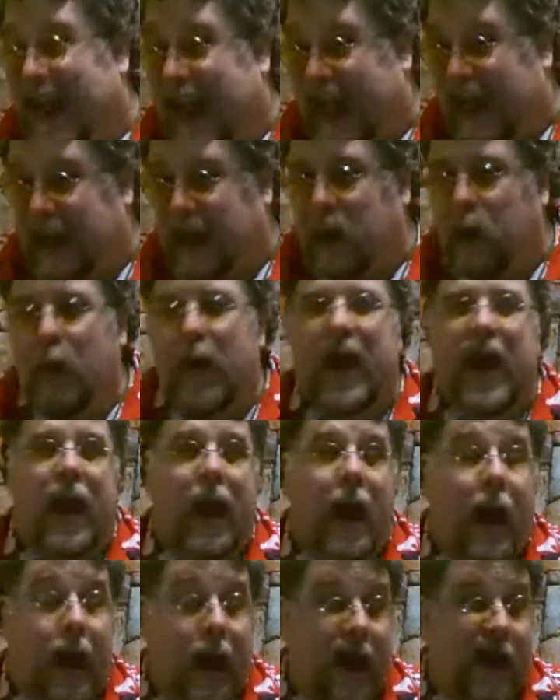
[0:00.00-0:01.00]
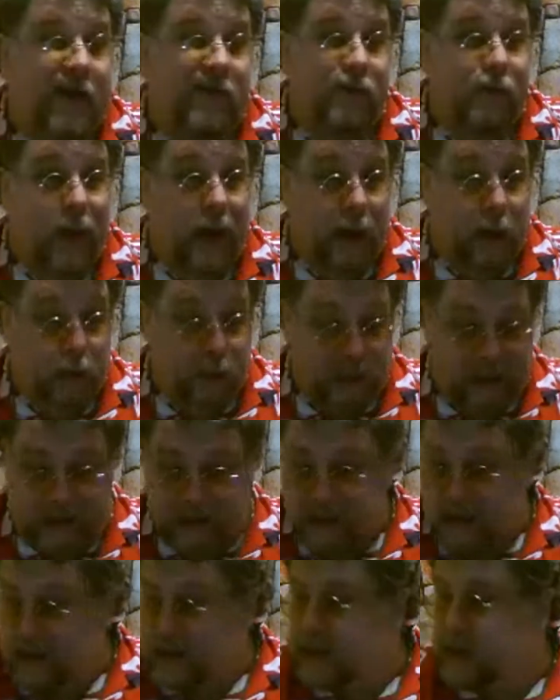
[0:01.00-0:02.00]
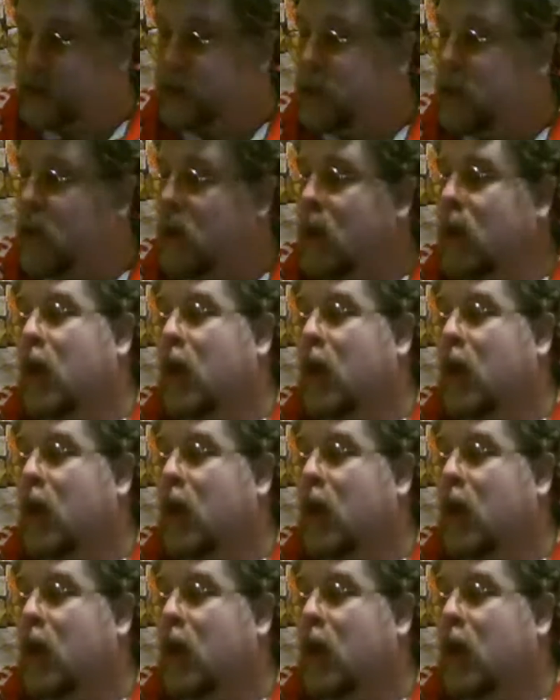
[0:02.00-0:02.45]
anyway. I have my reasons.